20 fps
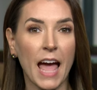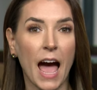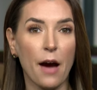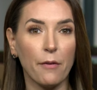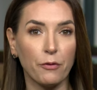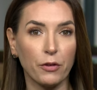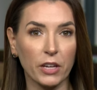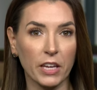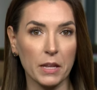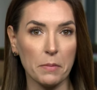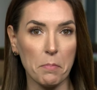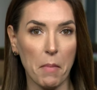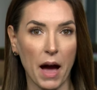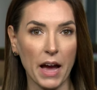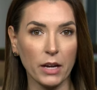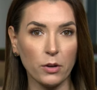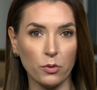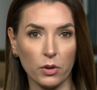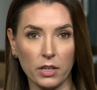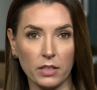African
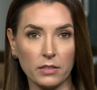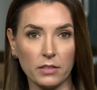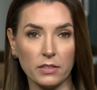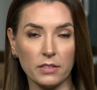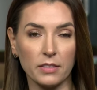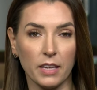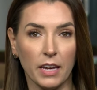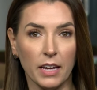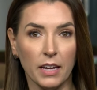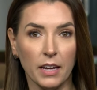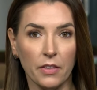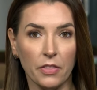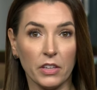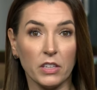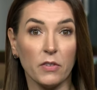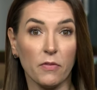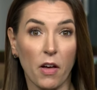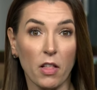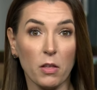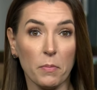migrants. The
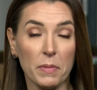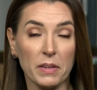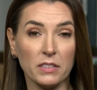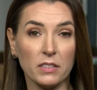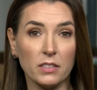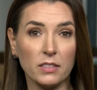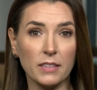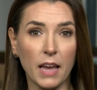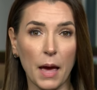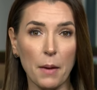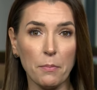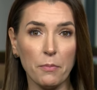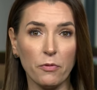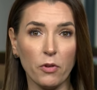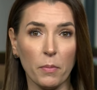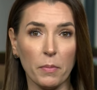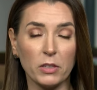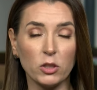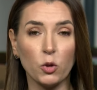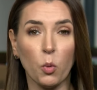developments stem
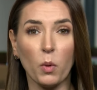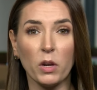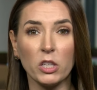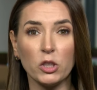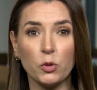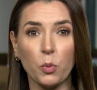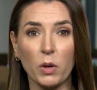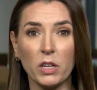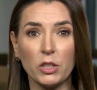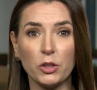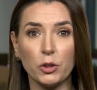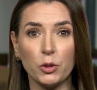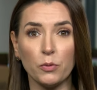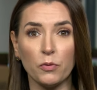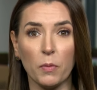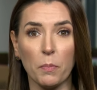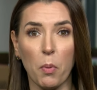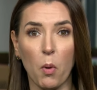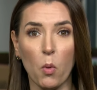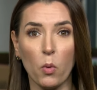from a 2022
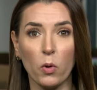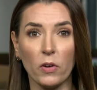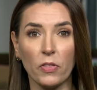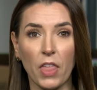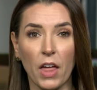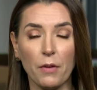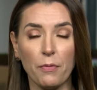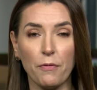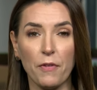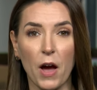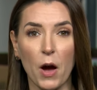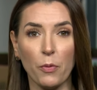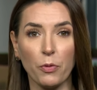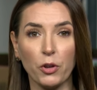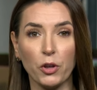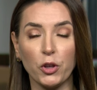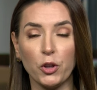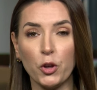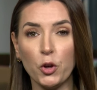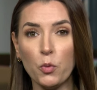report that found
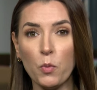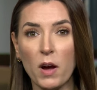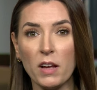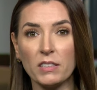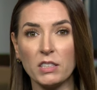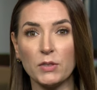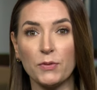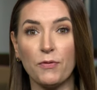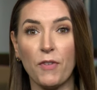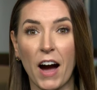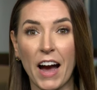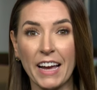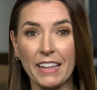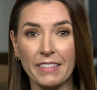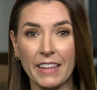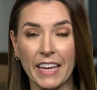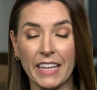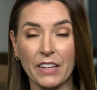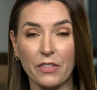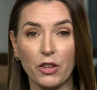the U.S.
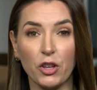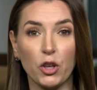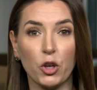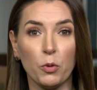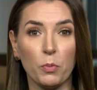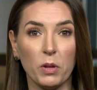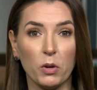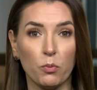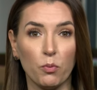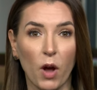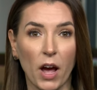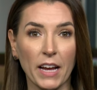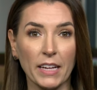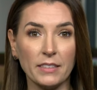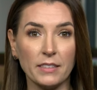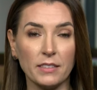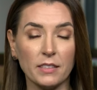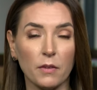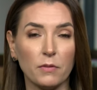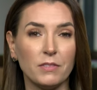violated the human
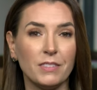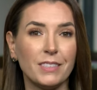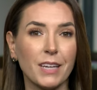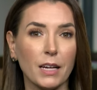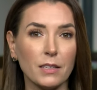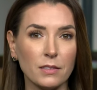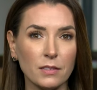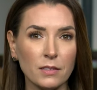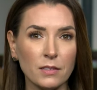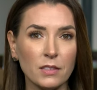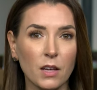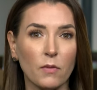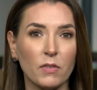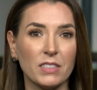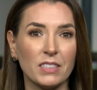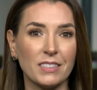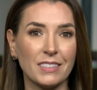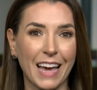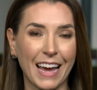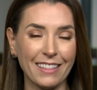rights of dozens of
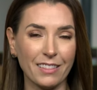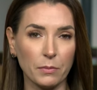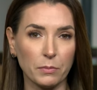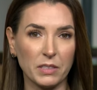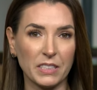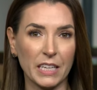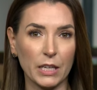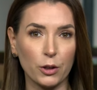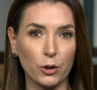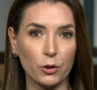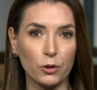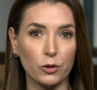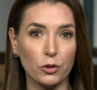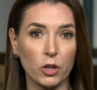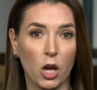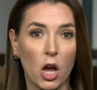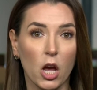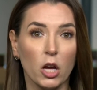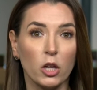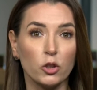asylum
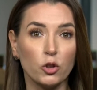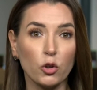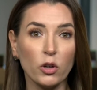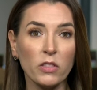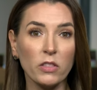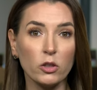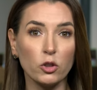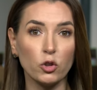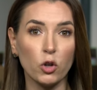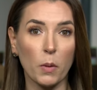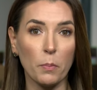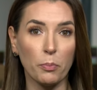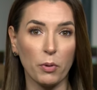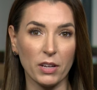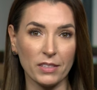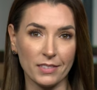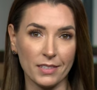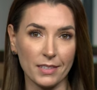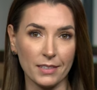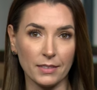seekers during the Trump
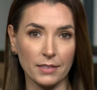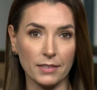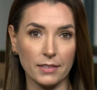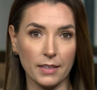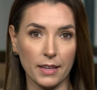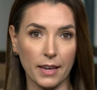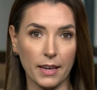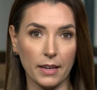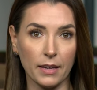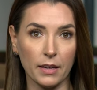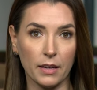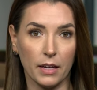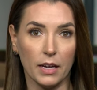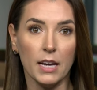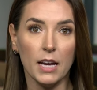presidency.